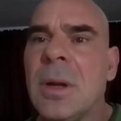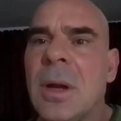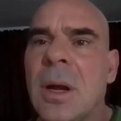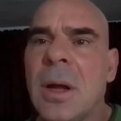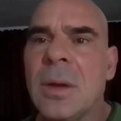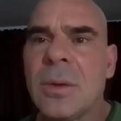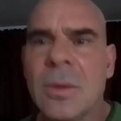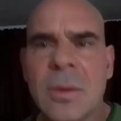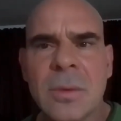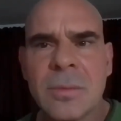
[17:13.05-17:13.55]

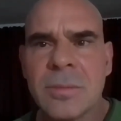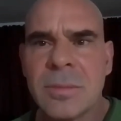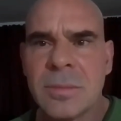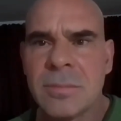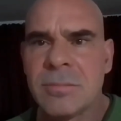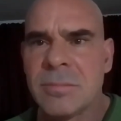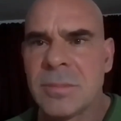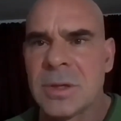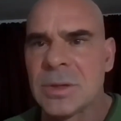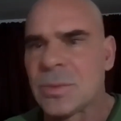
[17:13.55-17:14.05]
Although
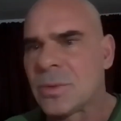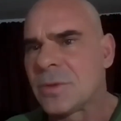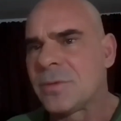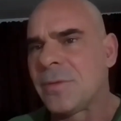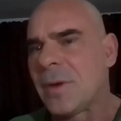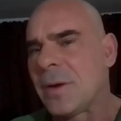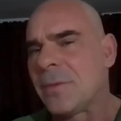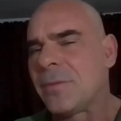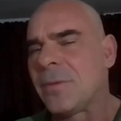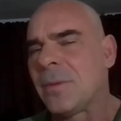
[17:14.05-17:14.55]
this was
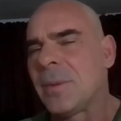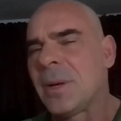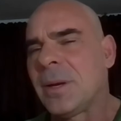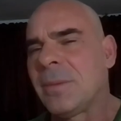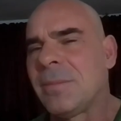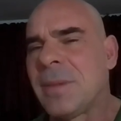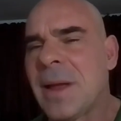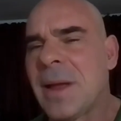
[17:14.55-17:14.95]
fun for me,